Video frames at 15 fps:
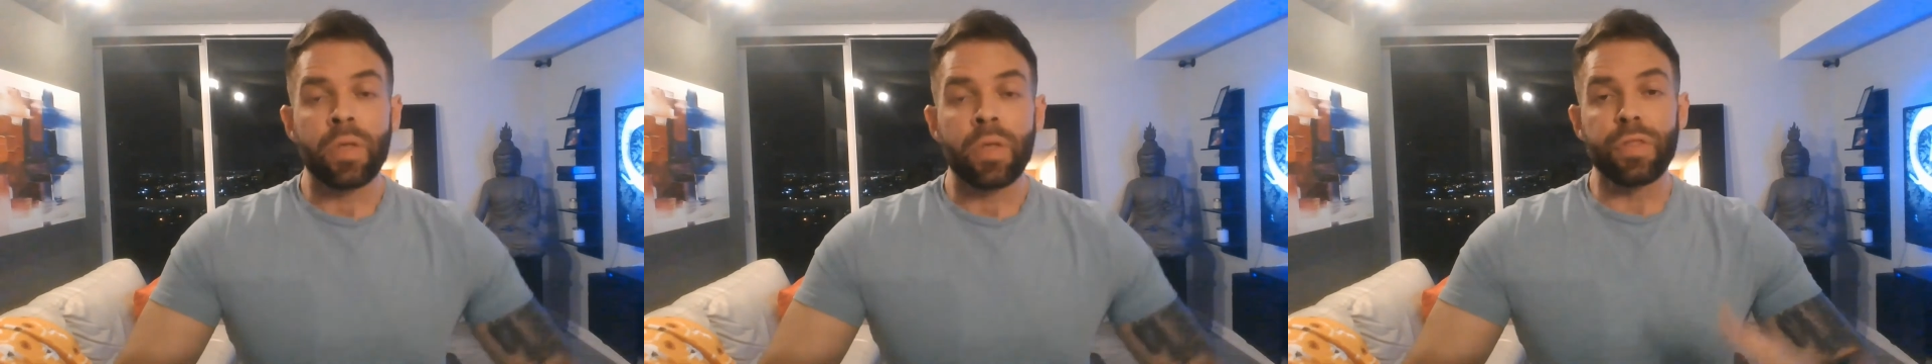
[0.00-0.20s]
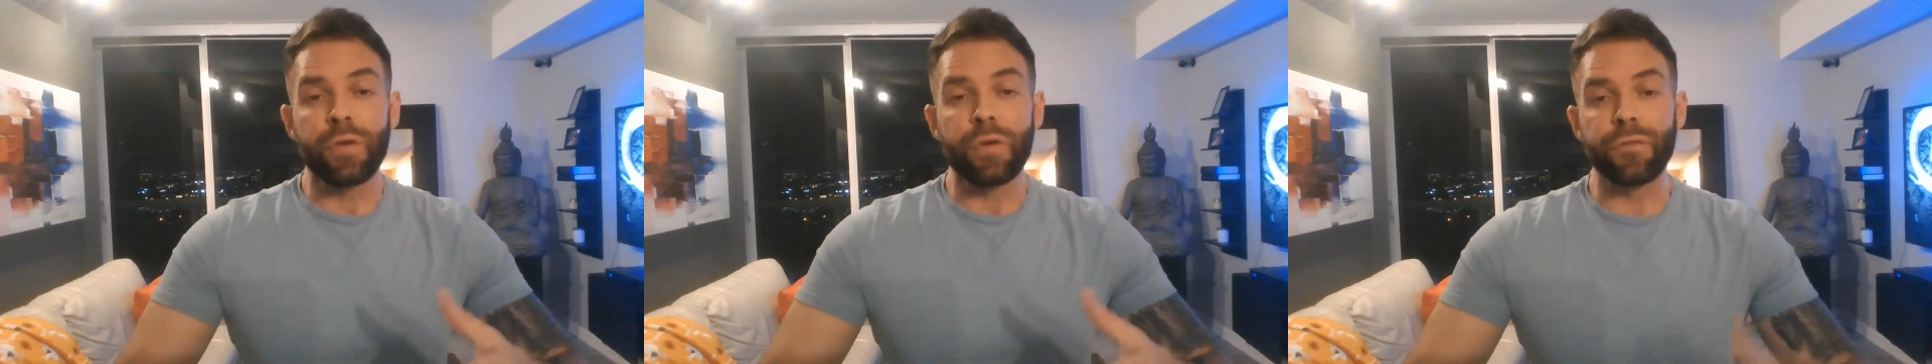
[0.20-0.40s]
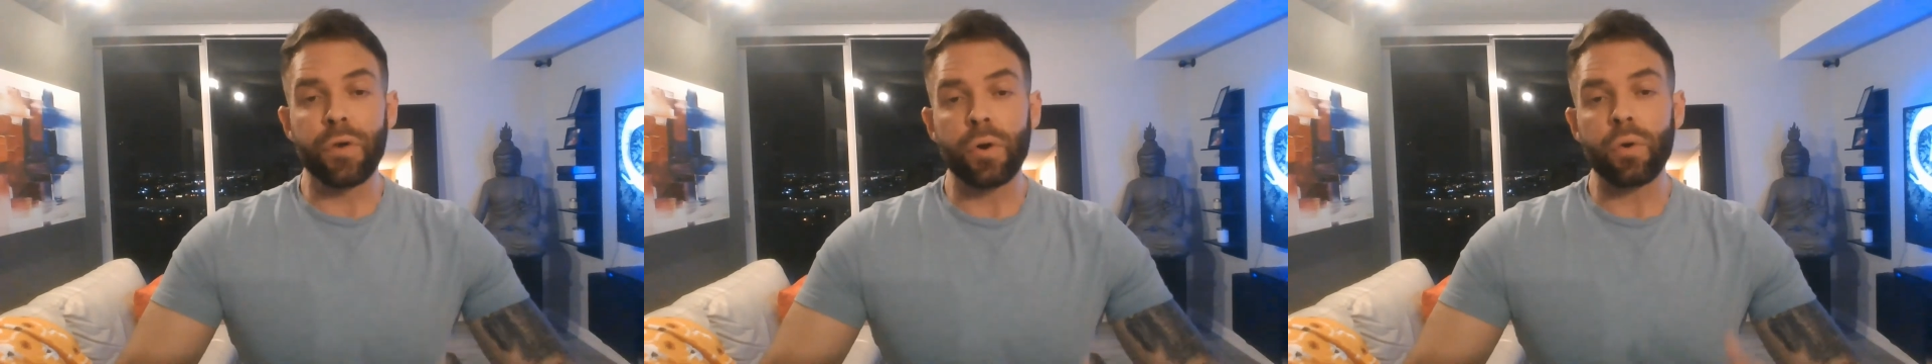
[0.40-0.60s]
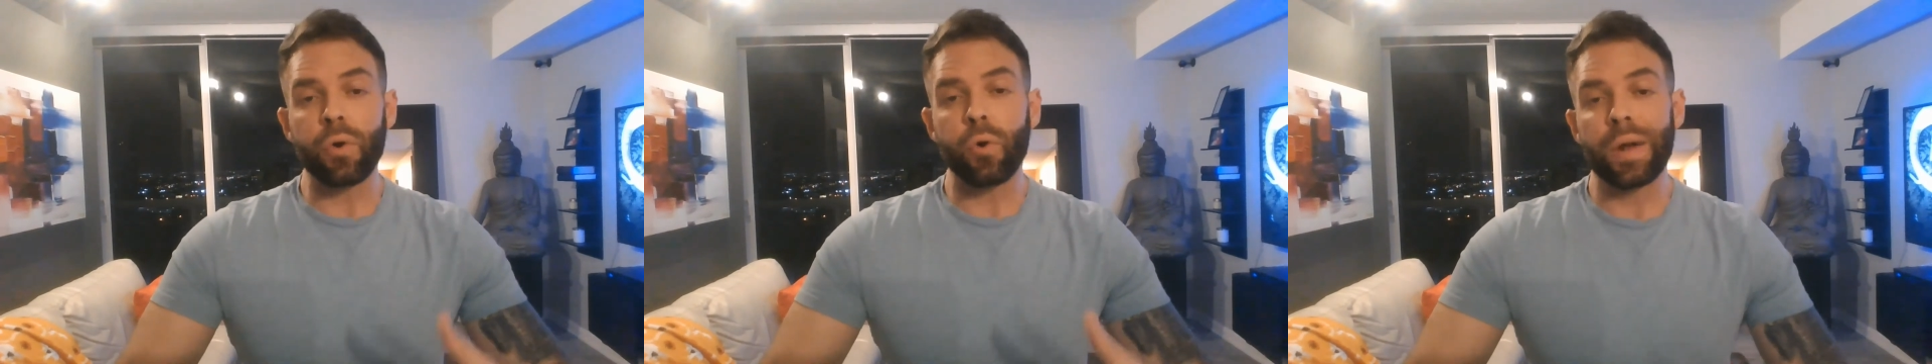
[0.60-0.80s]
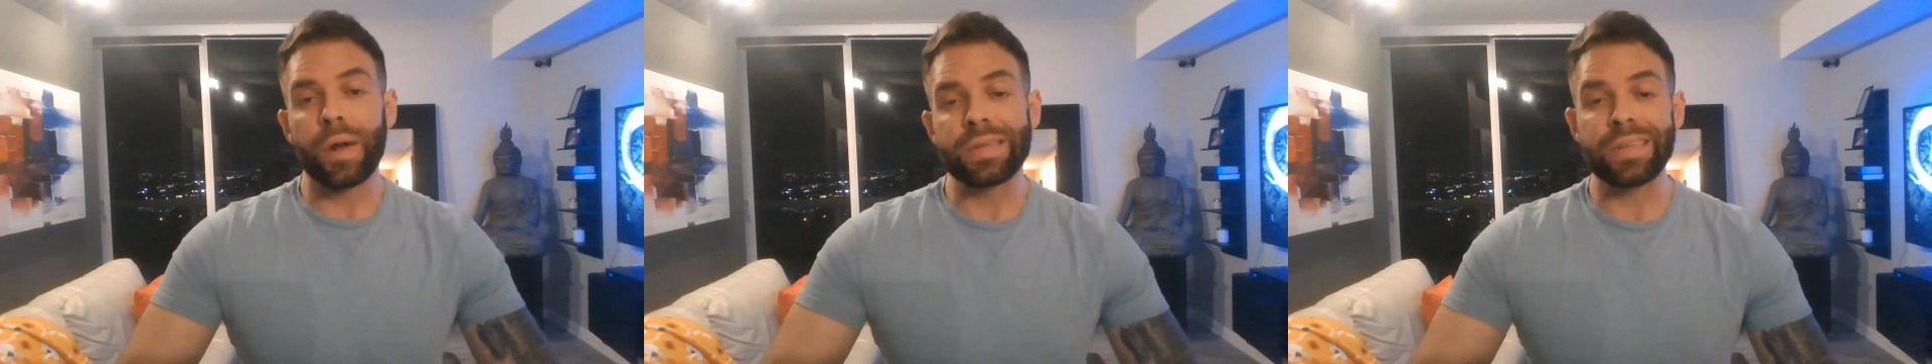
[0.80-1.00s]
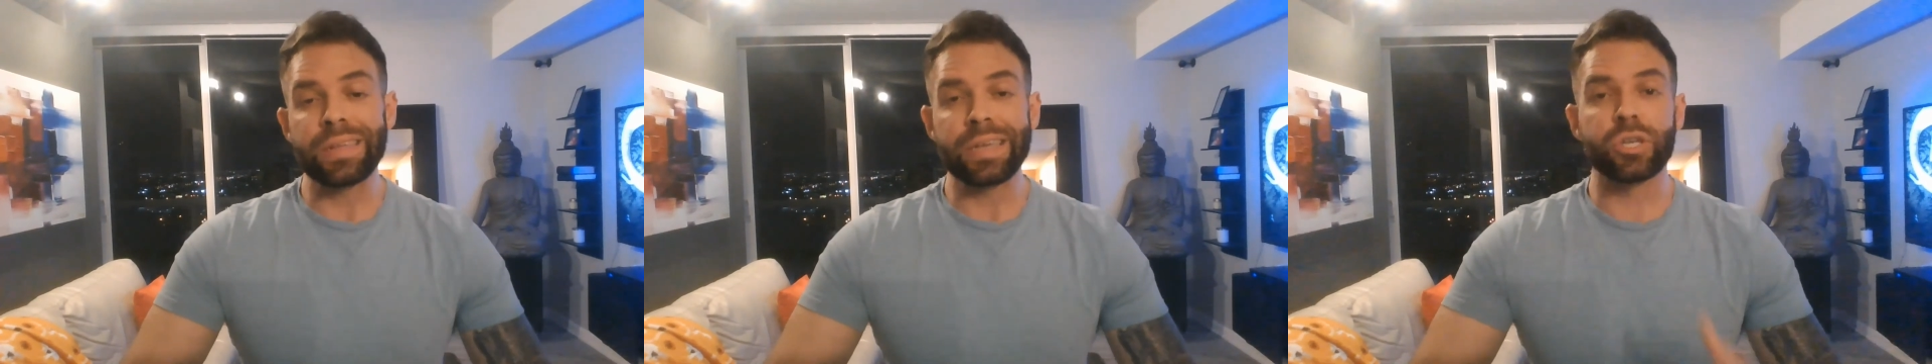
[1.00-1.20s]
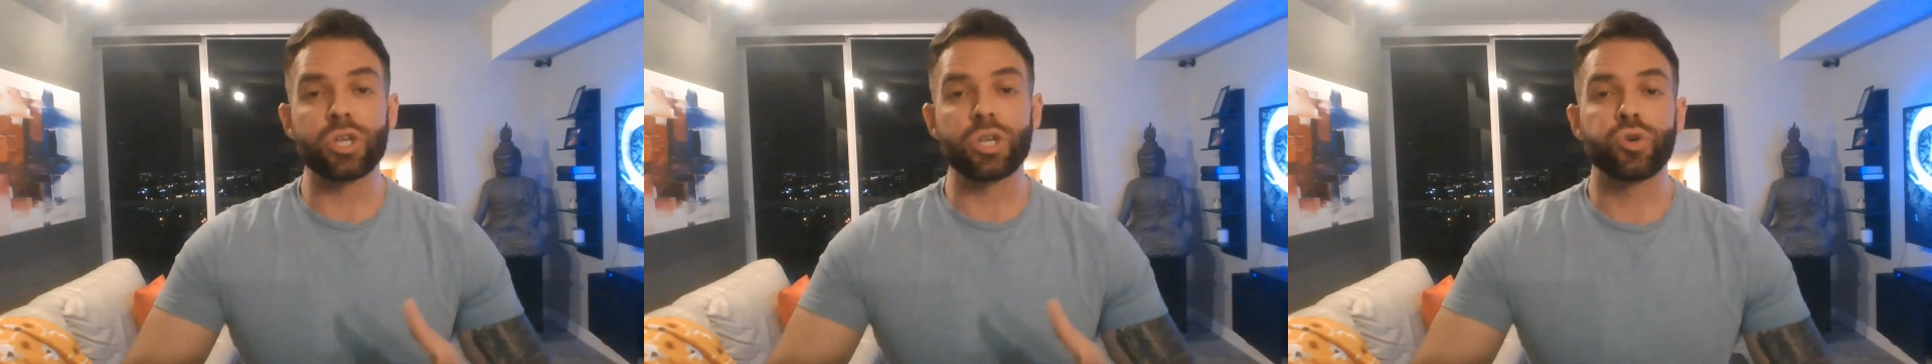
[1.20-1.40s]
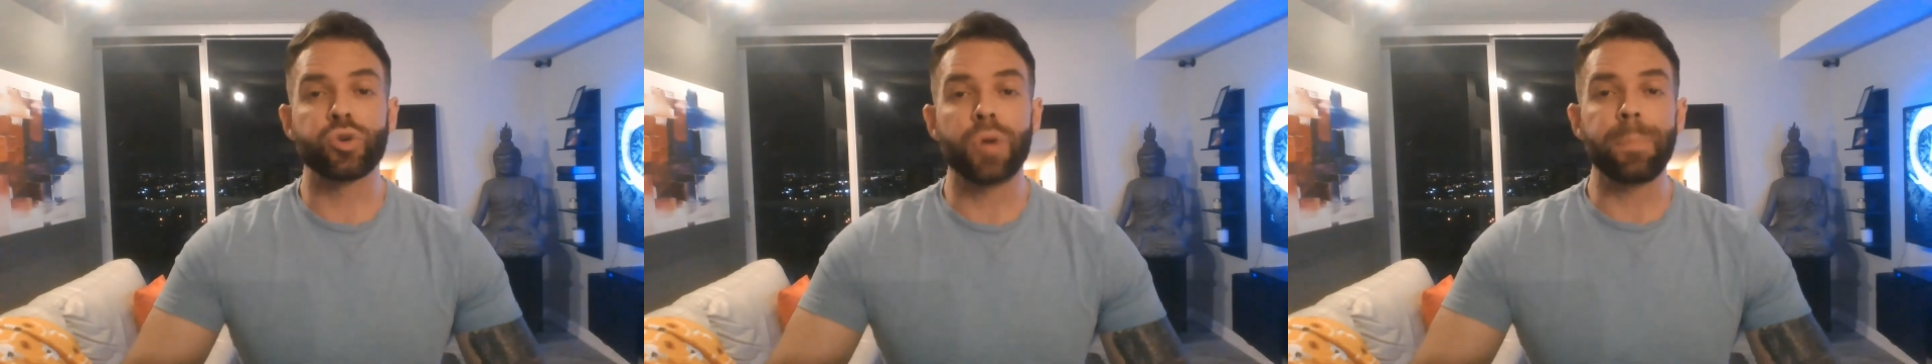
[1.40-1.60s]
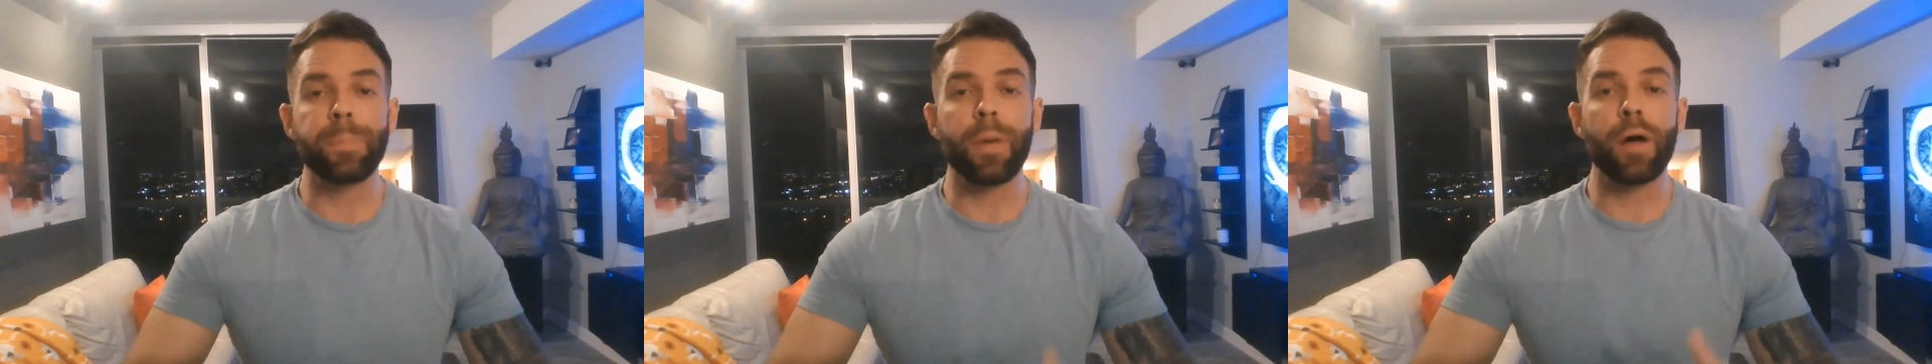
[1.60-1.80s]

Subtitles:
The Fertile Crescent is a strip